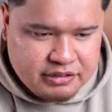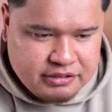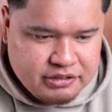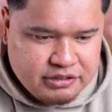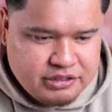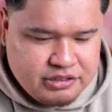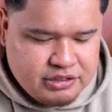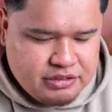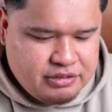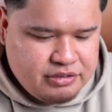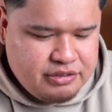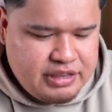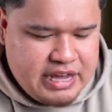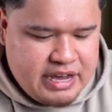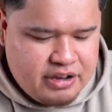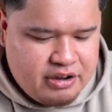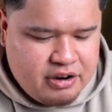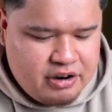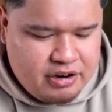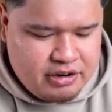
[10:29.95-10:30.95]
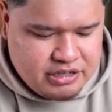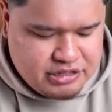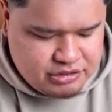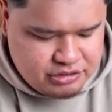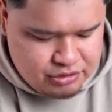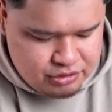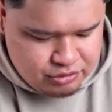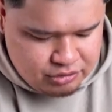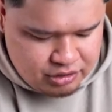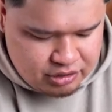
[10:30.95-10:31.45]
So that car is
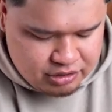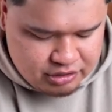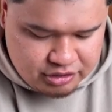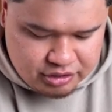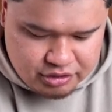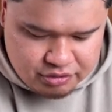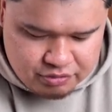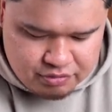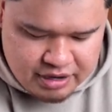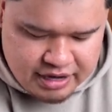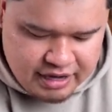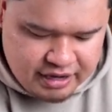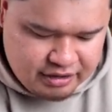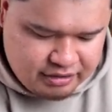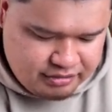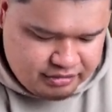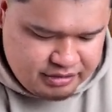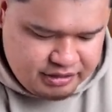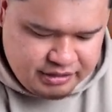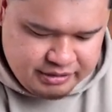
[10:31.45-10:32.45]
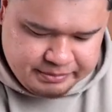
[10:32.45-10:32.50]
no longer around.